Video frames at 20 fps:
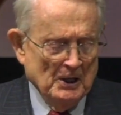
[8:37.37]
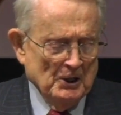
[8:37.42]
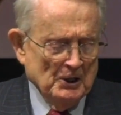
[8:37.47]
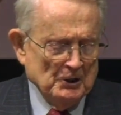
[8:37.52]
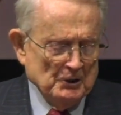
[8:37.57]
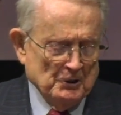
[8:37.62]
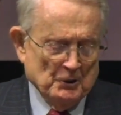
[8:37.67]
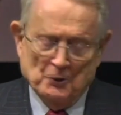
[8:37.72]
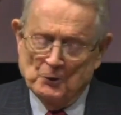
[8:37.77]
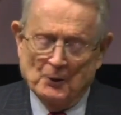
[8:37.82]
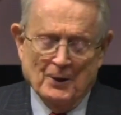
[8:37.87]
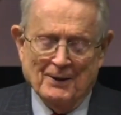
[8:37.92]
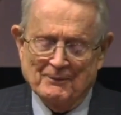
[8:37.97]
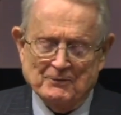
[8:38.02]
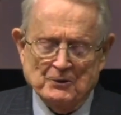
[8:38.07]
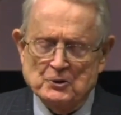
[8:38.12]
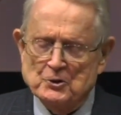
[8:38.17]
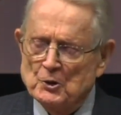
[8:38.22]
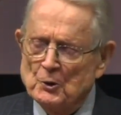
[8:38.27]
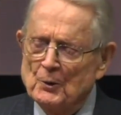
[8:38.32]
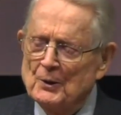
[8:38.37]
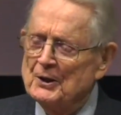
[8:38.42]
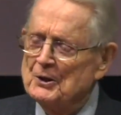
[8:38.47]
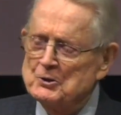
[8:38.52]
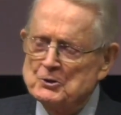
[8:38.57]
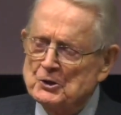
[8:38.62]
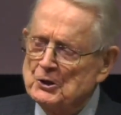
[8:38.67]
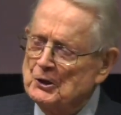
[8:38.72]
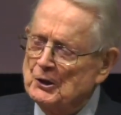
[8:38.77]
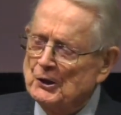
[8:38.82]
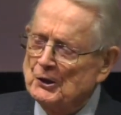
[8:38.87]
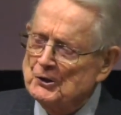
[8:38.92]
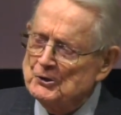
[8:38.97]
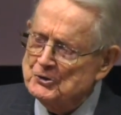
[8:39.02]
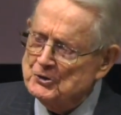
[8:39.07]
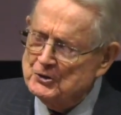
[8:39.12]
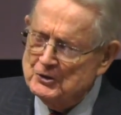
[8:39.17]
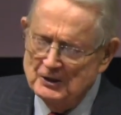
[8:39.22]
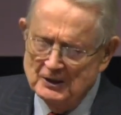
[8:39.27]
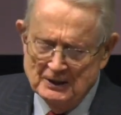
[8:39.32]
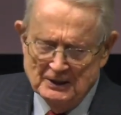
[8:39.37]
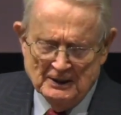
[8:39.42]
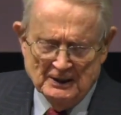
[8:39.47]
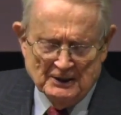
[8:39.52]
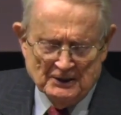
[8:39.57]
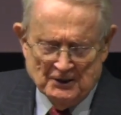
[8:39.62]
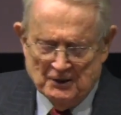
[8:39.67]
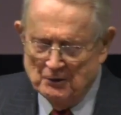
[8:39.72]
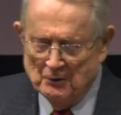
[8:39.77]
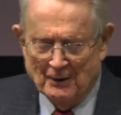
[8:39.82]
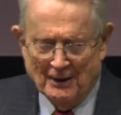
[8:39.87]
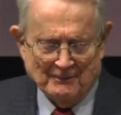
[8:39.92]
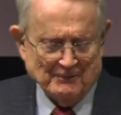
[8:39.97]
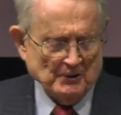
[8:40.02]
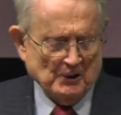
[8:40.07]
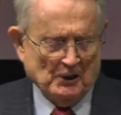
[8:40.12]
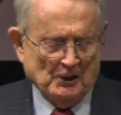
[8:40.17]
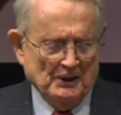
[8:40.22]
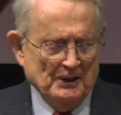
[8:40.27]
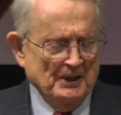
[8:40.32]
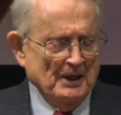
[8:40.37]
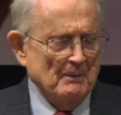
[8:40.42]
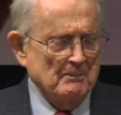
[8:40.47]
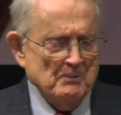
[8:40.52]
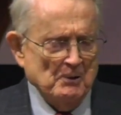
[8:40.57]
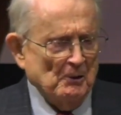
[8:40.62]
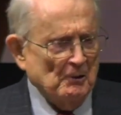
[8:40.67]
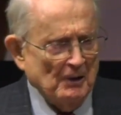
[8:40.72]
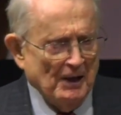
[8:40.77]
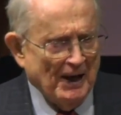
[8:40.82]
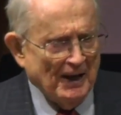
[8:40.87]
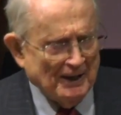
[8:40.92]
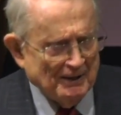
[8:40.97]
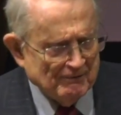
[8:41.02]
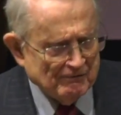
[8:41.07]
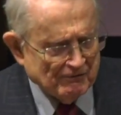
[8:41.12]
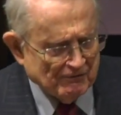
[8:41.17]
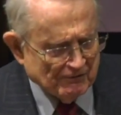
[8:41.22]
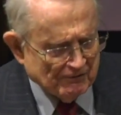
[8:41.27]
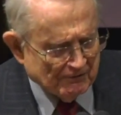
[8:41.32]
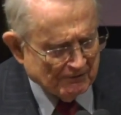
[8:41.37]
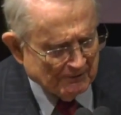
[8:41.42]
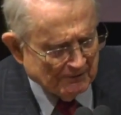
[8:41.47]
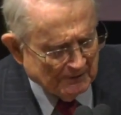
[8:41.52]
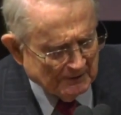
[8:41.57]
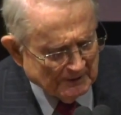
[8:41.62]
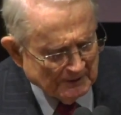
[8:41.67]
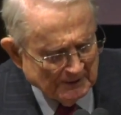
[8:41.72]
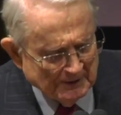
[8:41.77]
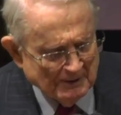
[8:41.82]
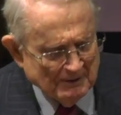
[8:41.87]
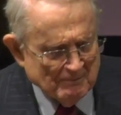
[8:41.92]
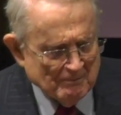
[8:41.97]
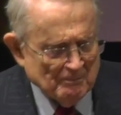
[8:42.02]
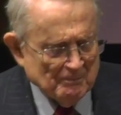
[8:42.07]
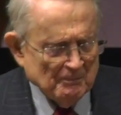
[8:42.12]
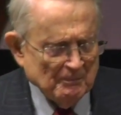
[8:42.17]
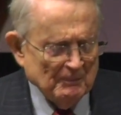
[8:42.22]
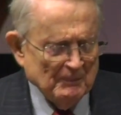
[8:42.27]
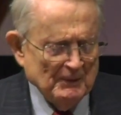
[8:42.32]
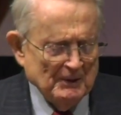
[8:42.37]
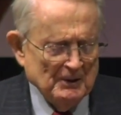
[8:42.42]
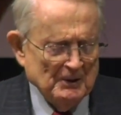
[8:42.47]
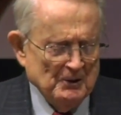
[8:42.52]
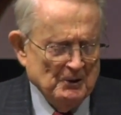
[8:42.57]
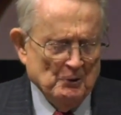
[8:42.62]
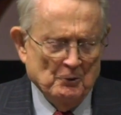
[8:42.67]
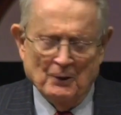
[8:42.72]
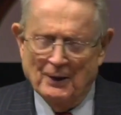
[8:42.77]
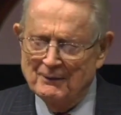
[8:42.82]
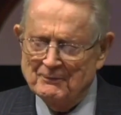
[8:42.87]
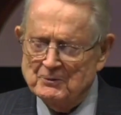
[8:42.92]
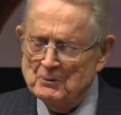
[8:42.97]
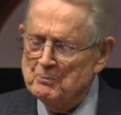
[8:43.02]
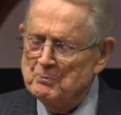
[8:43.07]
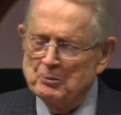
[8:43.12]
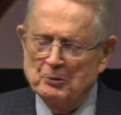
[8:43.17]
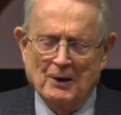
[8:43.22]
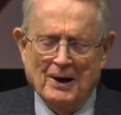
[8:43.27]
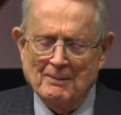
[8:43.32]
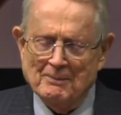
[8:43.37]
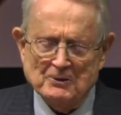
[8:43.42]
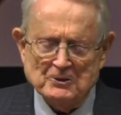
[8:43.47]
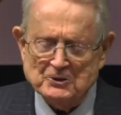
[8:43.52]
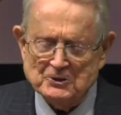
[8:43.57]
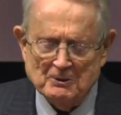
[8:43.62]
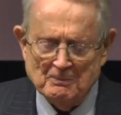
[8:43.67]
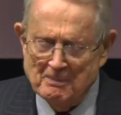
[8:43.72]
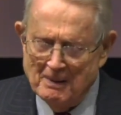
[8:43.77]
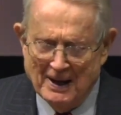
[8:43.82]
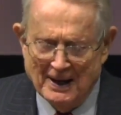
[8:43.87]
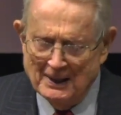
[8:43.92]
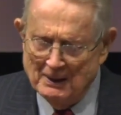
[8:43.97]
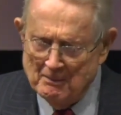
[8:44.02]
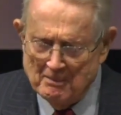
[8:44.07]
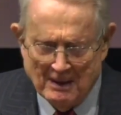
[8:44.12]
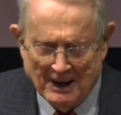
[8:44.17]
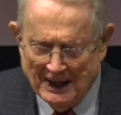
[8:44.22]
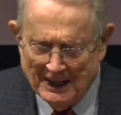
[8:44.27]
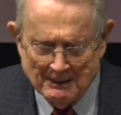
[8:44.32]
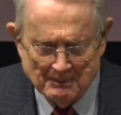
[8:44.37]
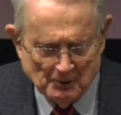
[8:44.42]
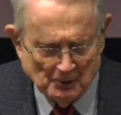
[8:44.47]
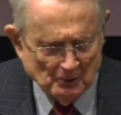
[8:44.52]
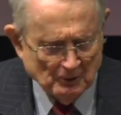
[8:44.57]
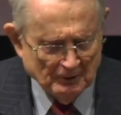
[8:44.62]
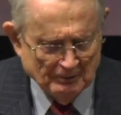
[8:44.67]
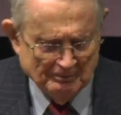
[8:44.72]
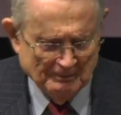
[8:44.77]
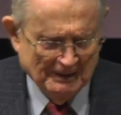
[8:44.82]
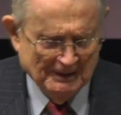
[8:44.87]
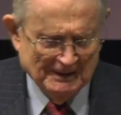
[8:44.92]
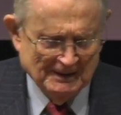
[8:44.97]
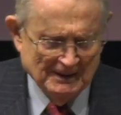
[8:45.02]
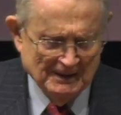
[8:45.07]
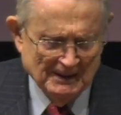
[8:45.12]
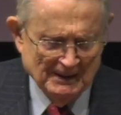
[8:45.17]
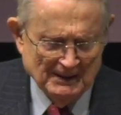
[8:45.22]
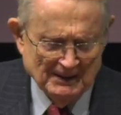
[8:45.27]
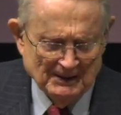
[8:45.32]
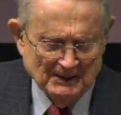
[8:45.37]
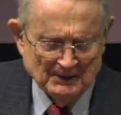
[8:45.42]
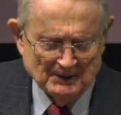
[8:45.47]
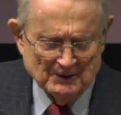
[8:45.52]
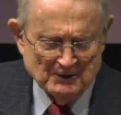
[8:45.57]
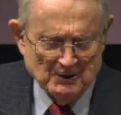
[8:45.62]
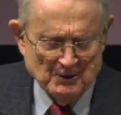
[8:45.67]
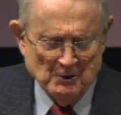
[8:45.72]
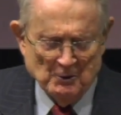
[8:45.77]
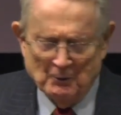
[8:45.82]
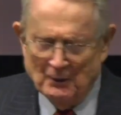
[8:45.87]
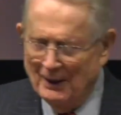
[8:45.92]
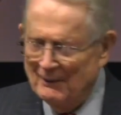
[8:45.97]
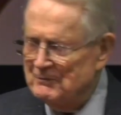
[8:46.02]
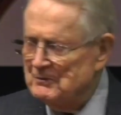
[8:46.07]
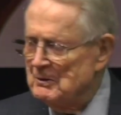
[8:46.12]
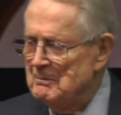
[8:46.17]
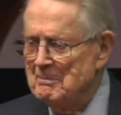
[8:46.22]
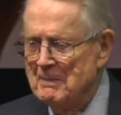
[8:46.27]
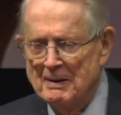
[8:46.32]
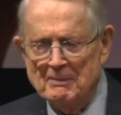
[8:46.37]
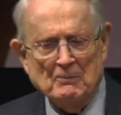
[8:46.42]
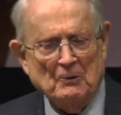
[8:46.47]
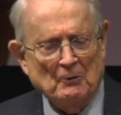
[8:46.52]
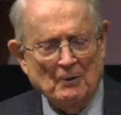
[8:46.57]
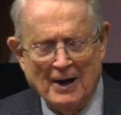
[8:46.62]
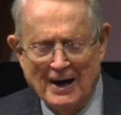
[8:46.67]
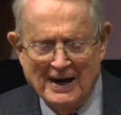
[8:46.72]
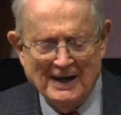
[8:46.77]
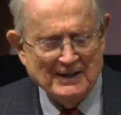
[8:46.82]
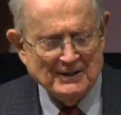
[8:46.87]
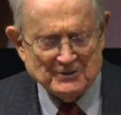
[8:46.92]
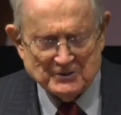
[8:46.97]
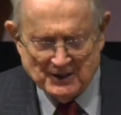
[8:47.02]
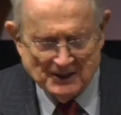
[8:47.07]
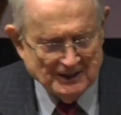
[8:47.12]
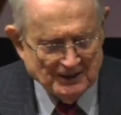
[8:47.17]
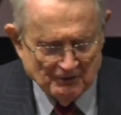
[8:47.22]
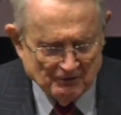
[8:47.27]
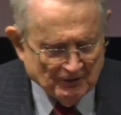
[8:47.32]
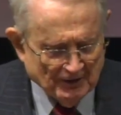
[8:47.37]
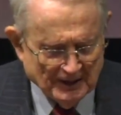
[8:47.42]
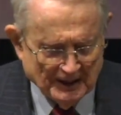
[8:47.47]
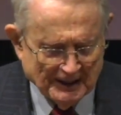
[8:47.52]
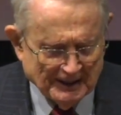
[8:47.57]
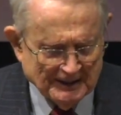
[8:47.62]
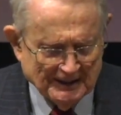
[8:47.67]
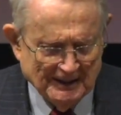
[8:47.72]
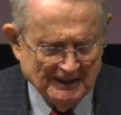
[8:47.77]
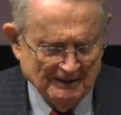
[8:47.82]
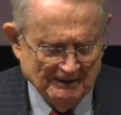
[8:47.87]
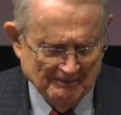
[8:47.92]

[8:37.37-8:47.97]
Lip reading: You don't have to join a church. You don't have to clean up your life. You don't have to promise to buy a Bible. You don't have to memorize anything.